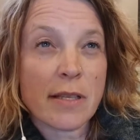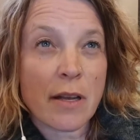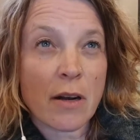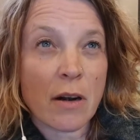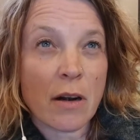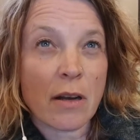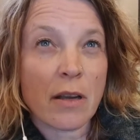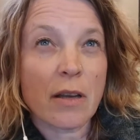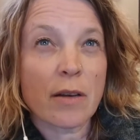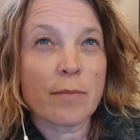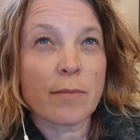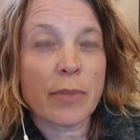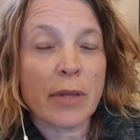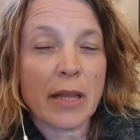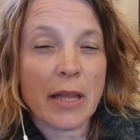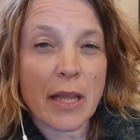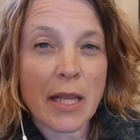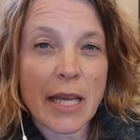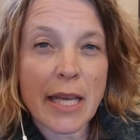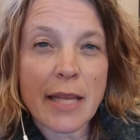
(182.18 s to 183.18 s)
that are
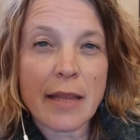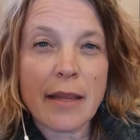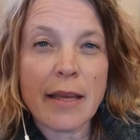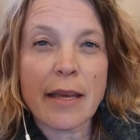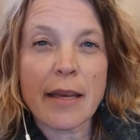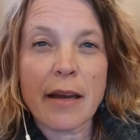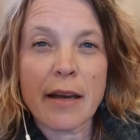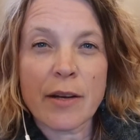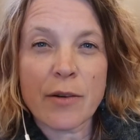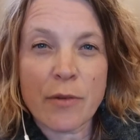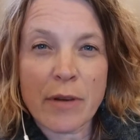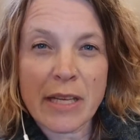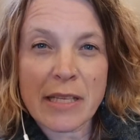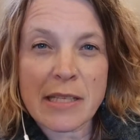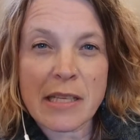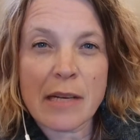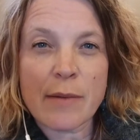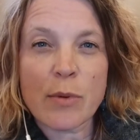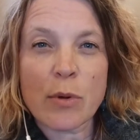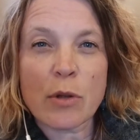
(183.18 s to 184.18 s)
completely
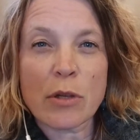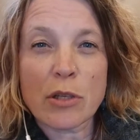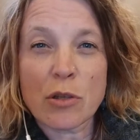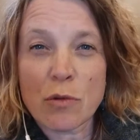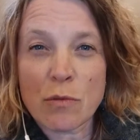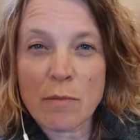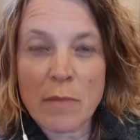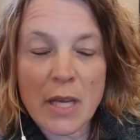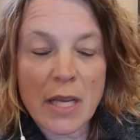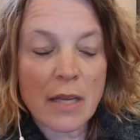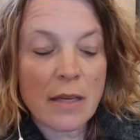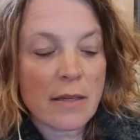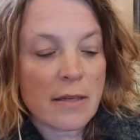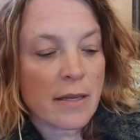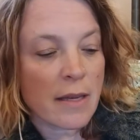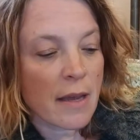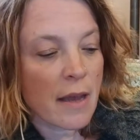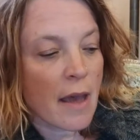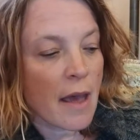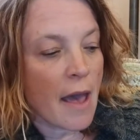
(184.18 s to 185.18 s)
unreasonable to
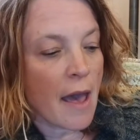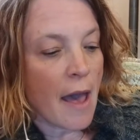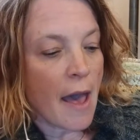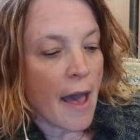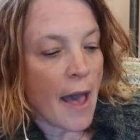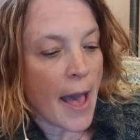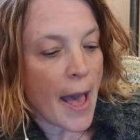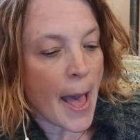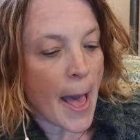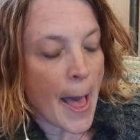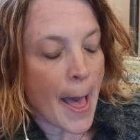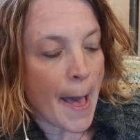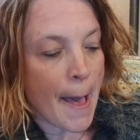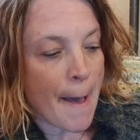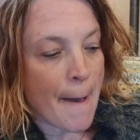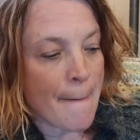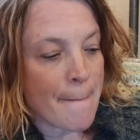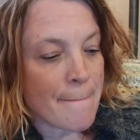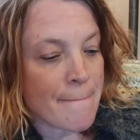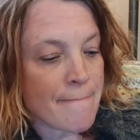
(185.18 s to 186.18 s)
meet.
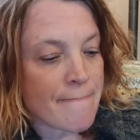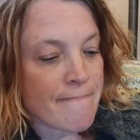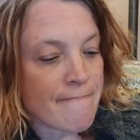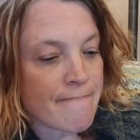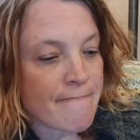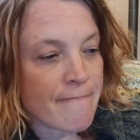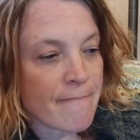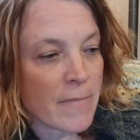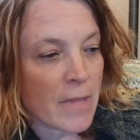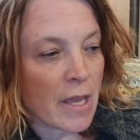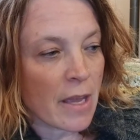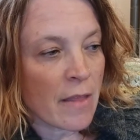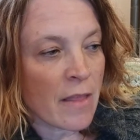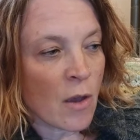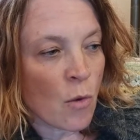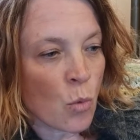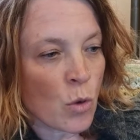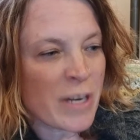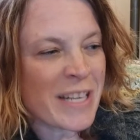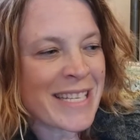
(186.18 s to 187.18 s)

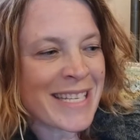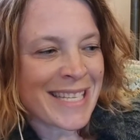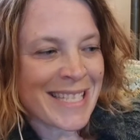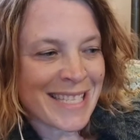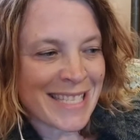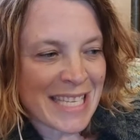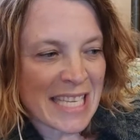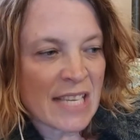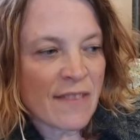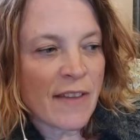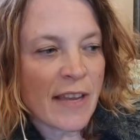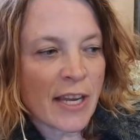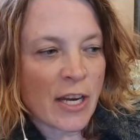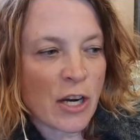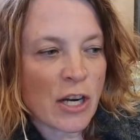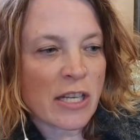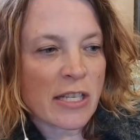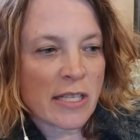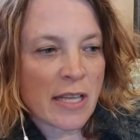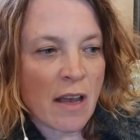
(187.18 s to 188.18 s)
That we're deceiving
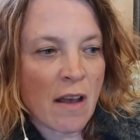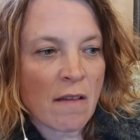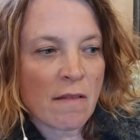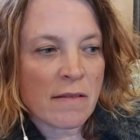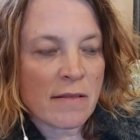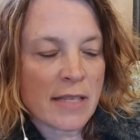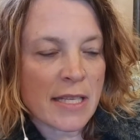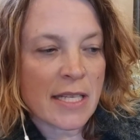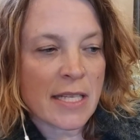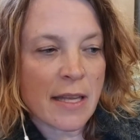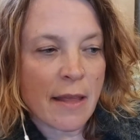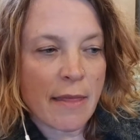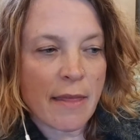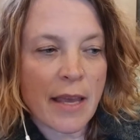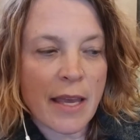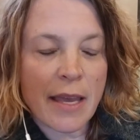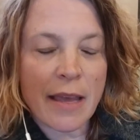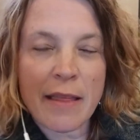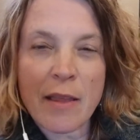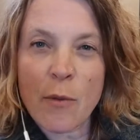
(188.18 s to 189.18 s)
ourselves into
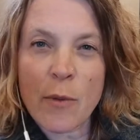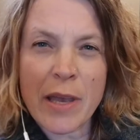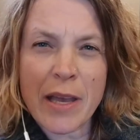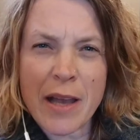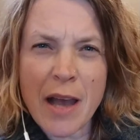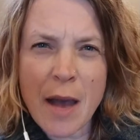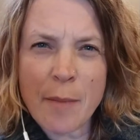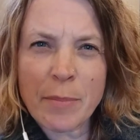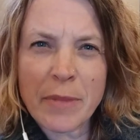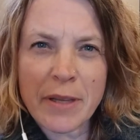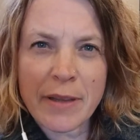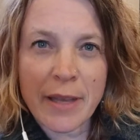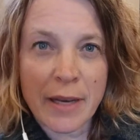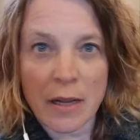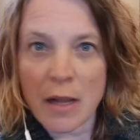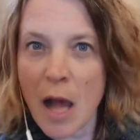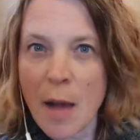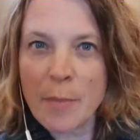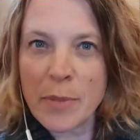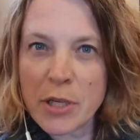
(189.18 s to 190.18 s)
thinking that we can
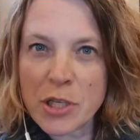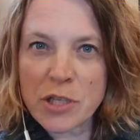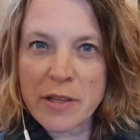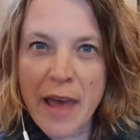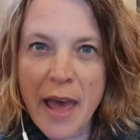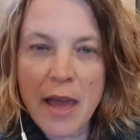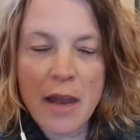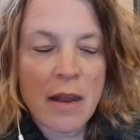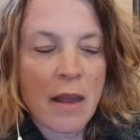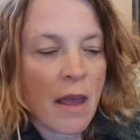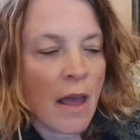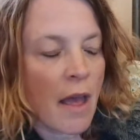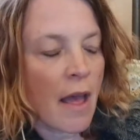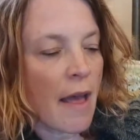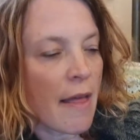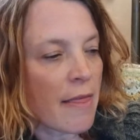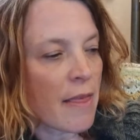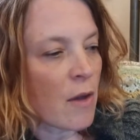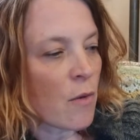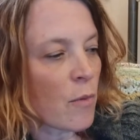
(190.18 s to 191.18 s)
accomplish that.
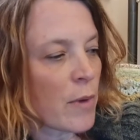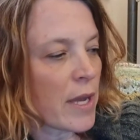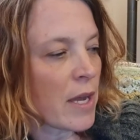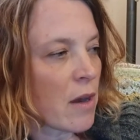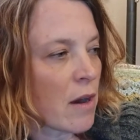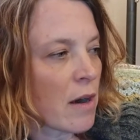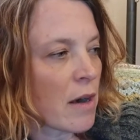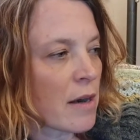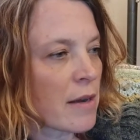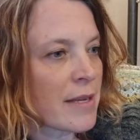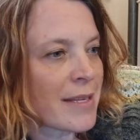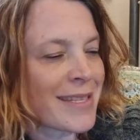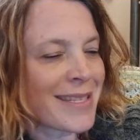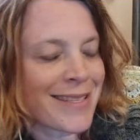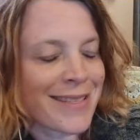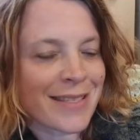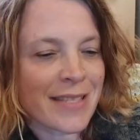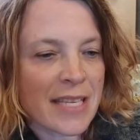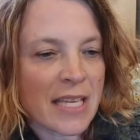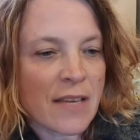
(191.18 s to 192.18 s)
That we are
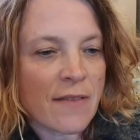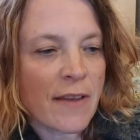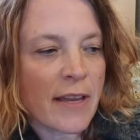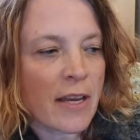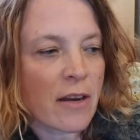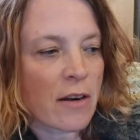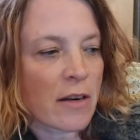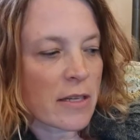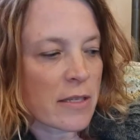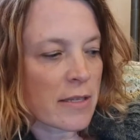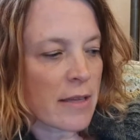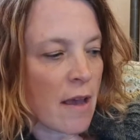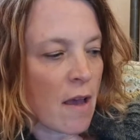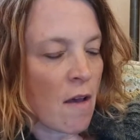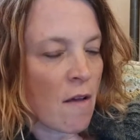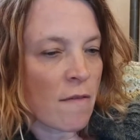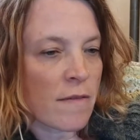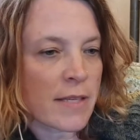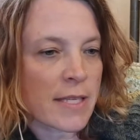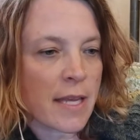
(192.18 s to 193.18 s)
deceiving
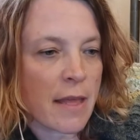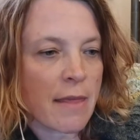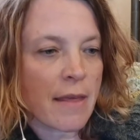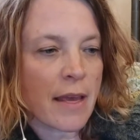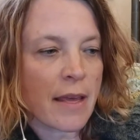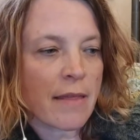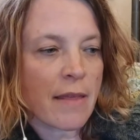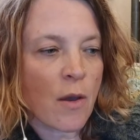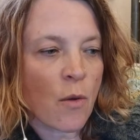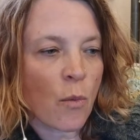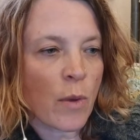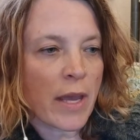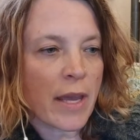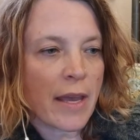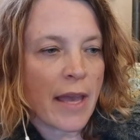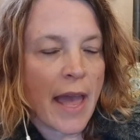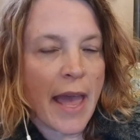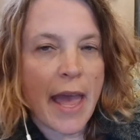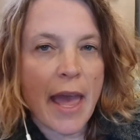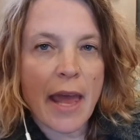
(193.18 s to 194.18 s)
ourselves to think that we
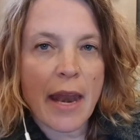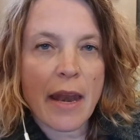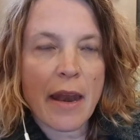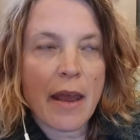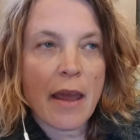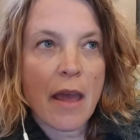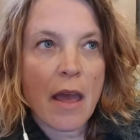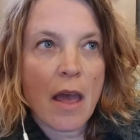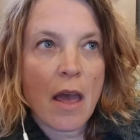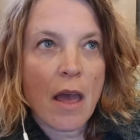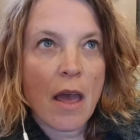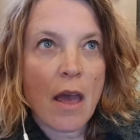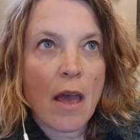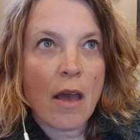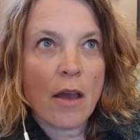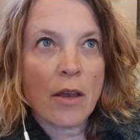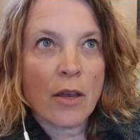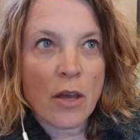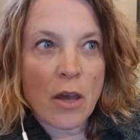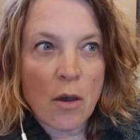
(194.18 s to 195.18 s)
can
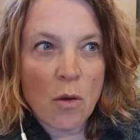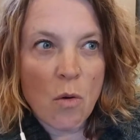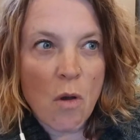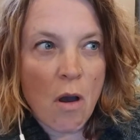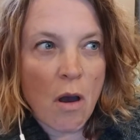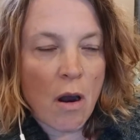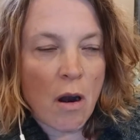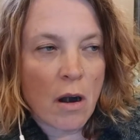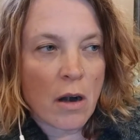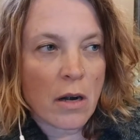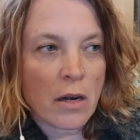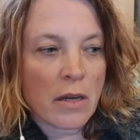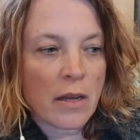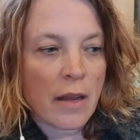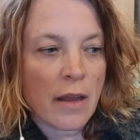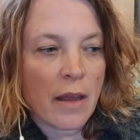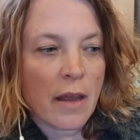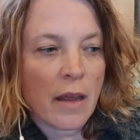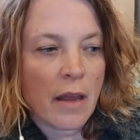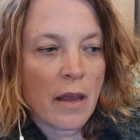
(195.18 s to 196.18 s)
go hard
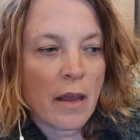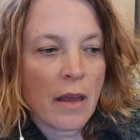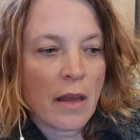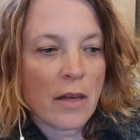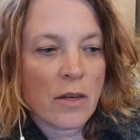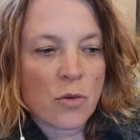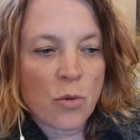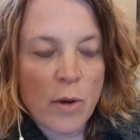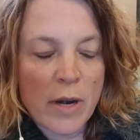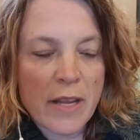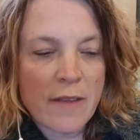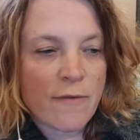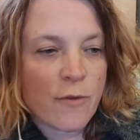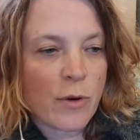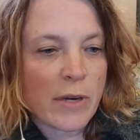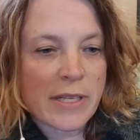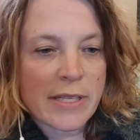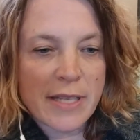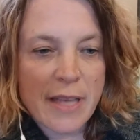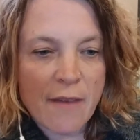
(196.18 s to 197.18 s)

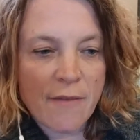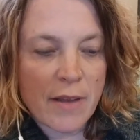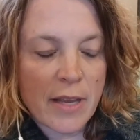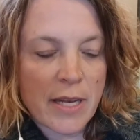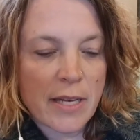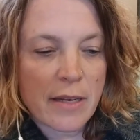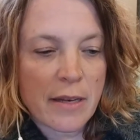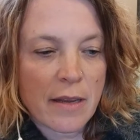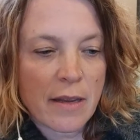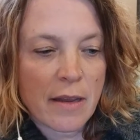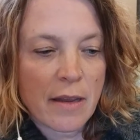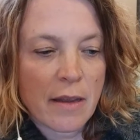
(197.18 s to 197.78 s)
24/7